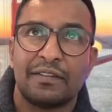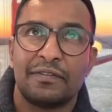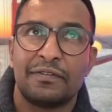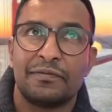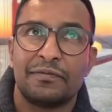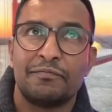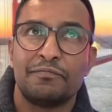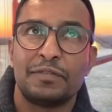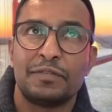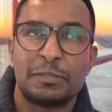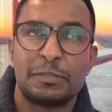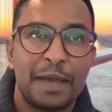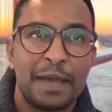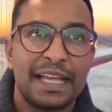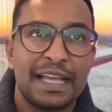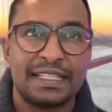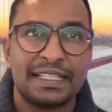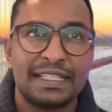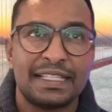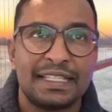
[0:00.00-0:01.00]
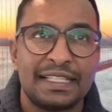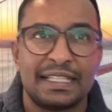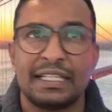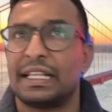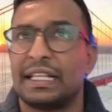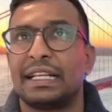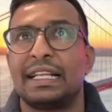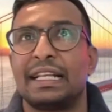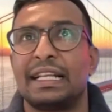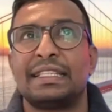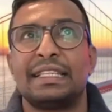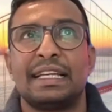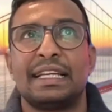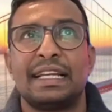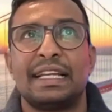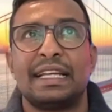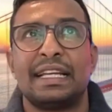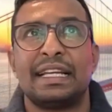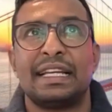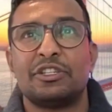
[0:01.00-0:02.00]
of spaces, like
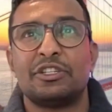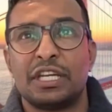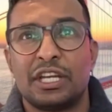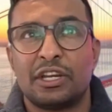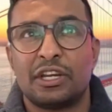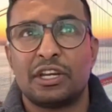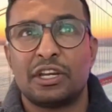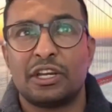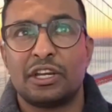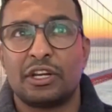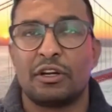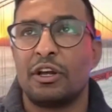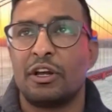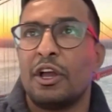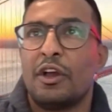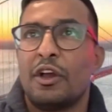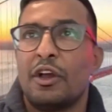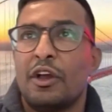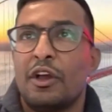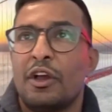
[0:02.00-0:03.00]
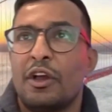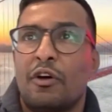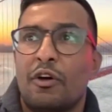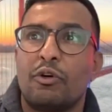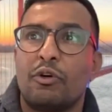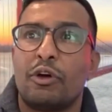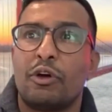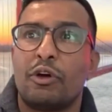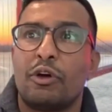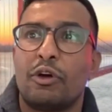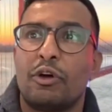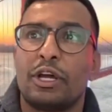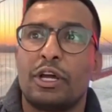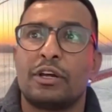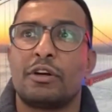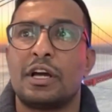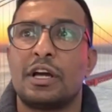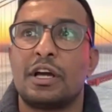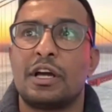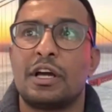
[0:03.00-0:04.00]
let's say an engineer or a
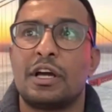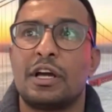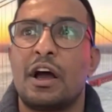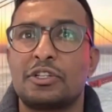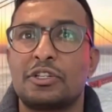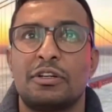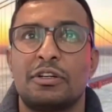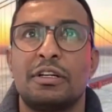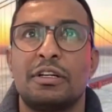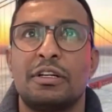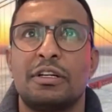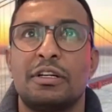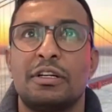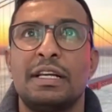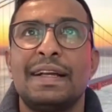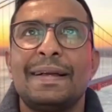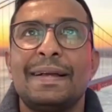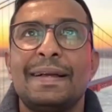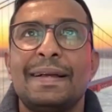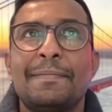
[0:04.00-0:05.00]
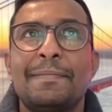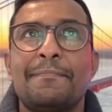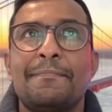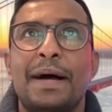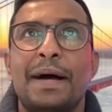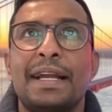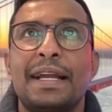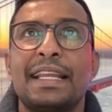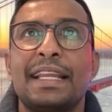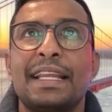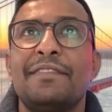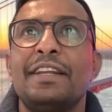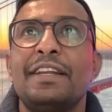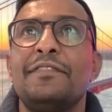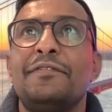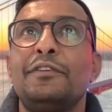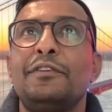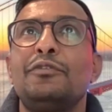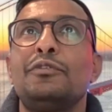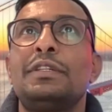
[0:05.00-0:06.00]
lawyer or a doctor.
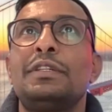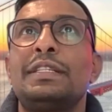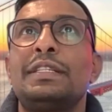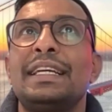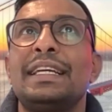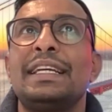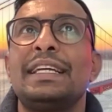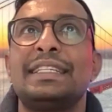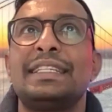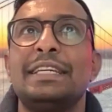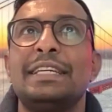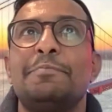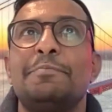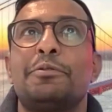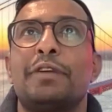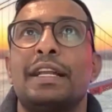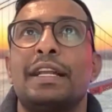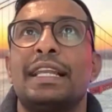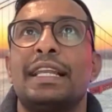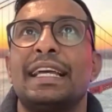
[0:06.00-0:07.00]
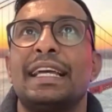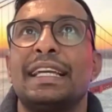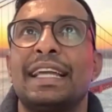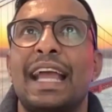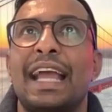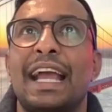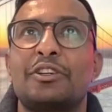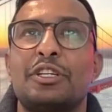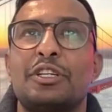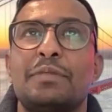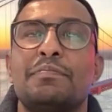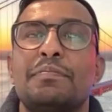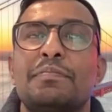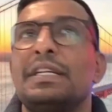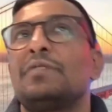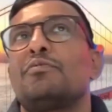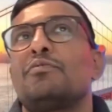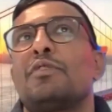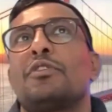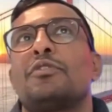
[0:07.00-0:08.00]
But even if you dig deeper and like actually
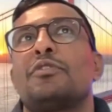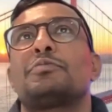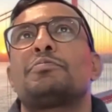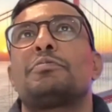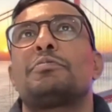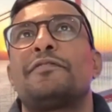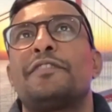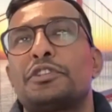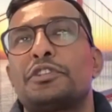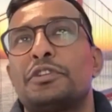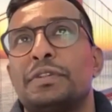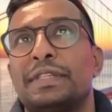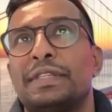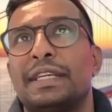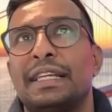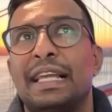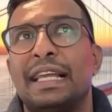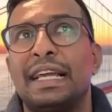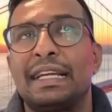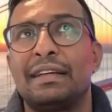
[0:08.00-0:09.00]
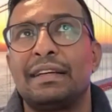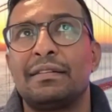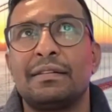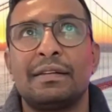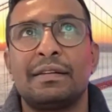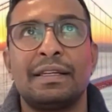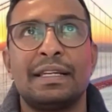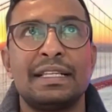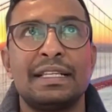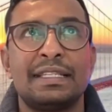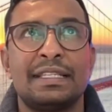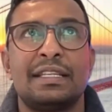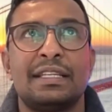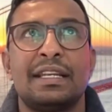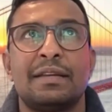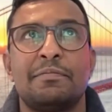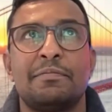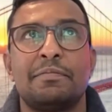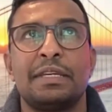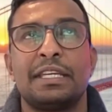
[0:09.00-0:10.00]
meet one of those professionals and like
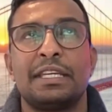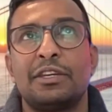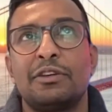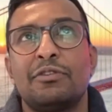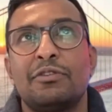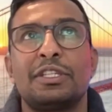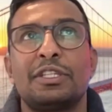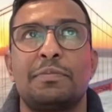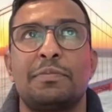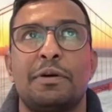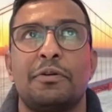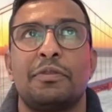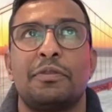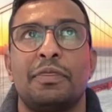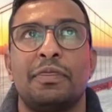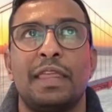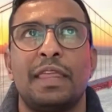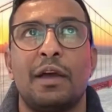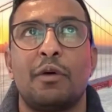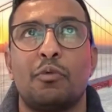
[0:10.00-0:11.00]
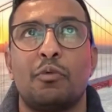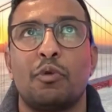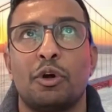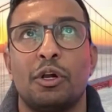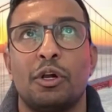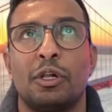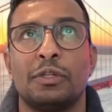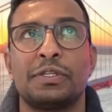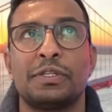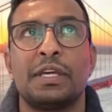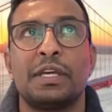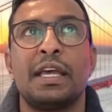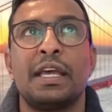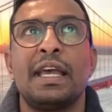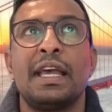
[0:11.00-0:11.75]
listen and be curious about their worlds,